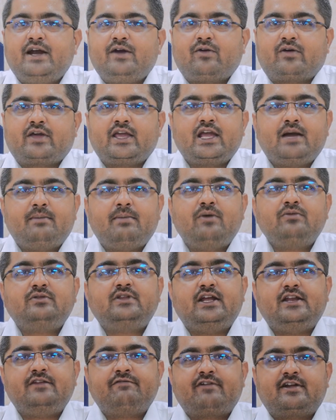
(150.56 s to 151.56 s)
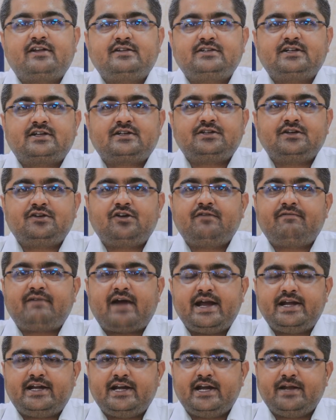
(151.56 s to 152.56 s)
we are talking about the infrastructure of
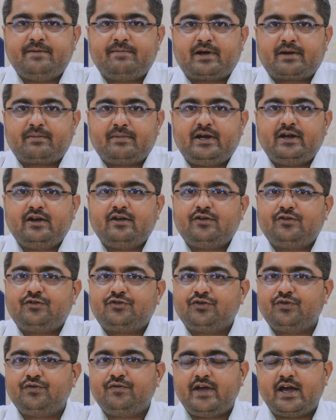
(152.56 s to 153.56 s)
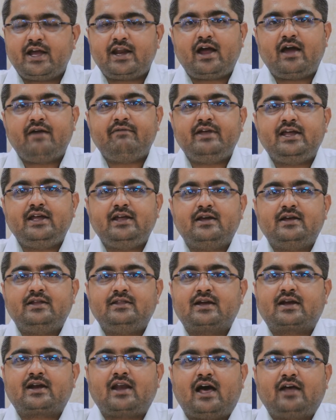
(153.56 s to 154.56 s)
IT department, so we are having
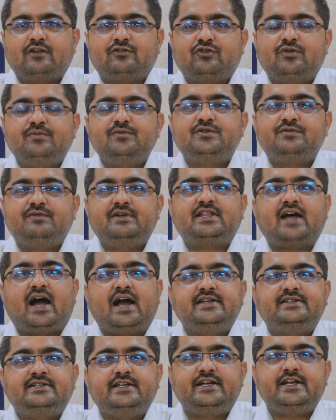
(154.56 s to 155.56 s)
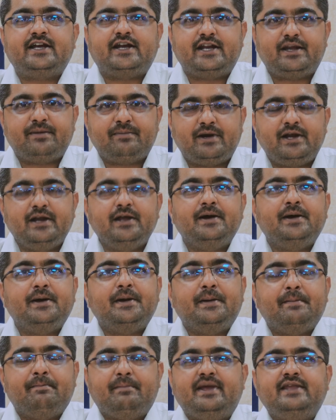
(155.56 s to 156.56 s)
the classrooms with ICT enabled,
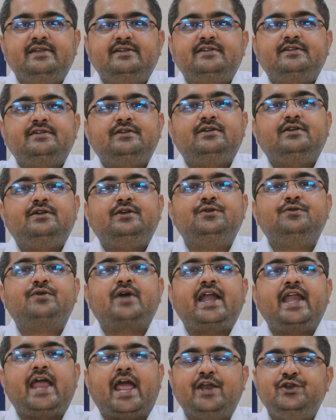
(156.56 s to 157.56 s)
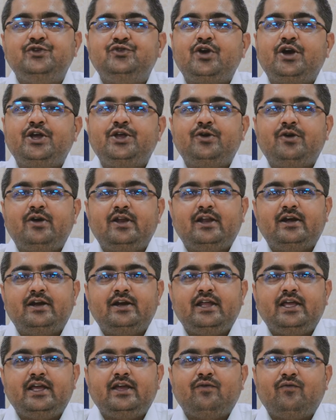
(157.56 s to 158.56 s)
means you can enjoy your
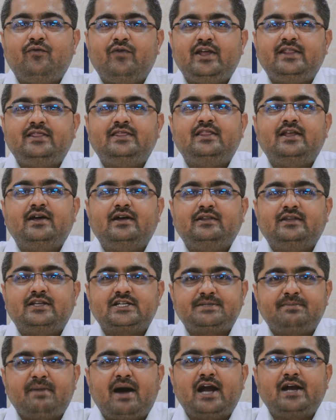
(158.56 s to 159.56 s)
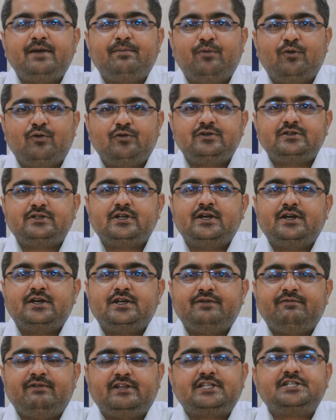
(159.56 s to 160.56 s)
learning with the smart boards,
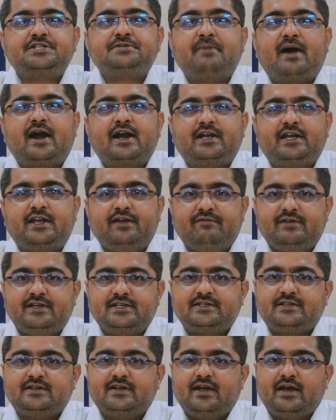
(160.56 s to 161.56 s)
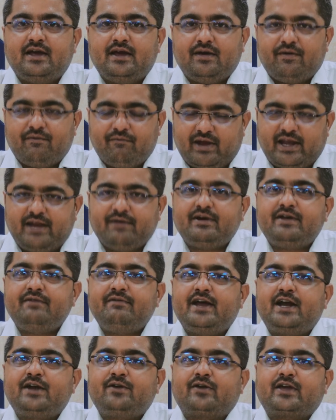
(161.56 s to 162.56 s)
with smart TVs.
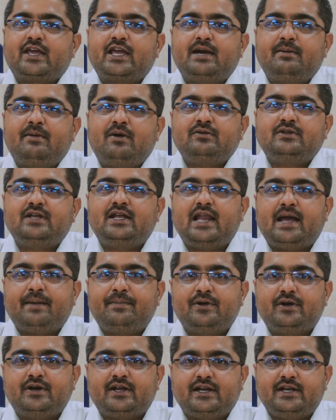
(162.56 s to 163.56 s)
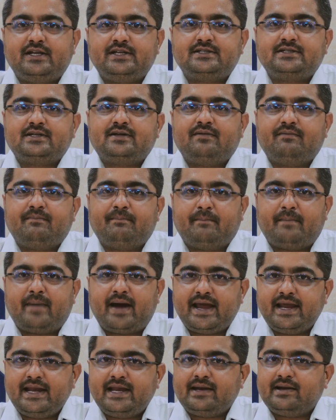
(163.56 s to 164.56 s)
Whenever we are talking about the laboratories,
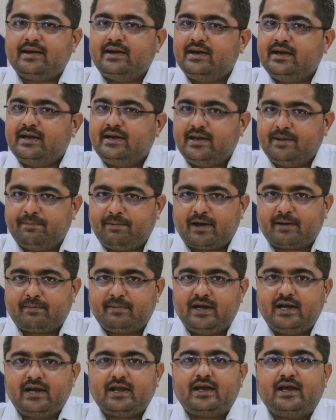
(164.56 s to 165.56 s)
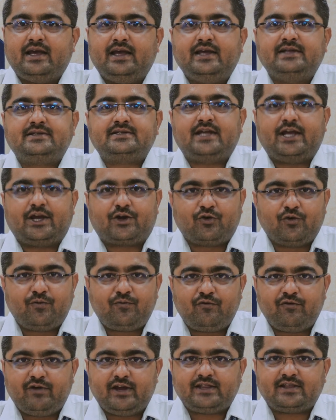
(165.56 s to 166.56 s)
my department is
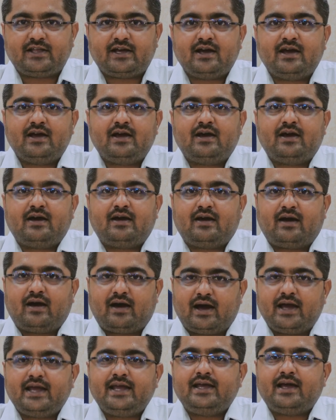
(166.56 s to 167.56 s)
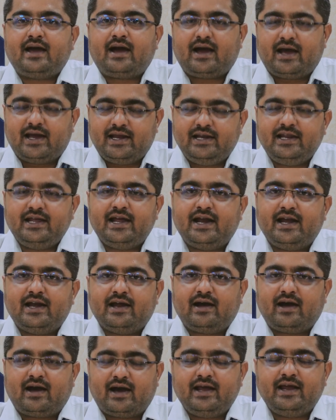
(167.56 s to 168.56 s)
equipped with
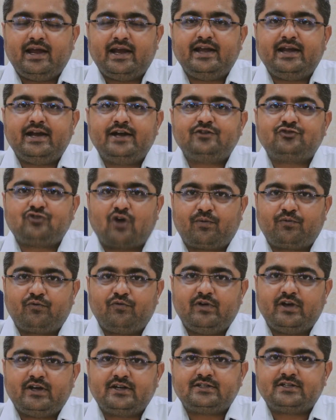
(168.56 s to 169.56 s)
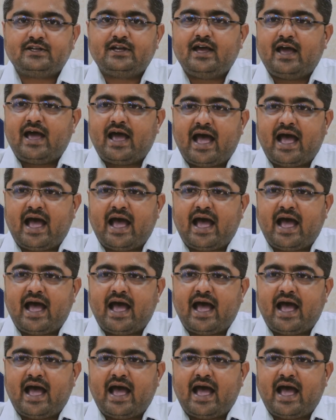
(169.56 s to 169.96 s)
high-ended softwares,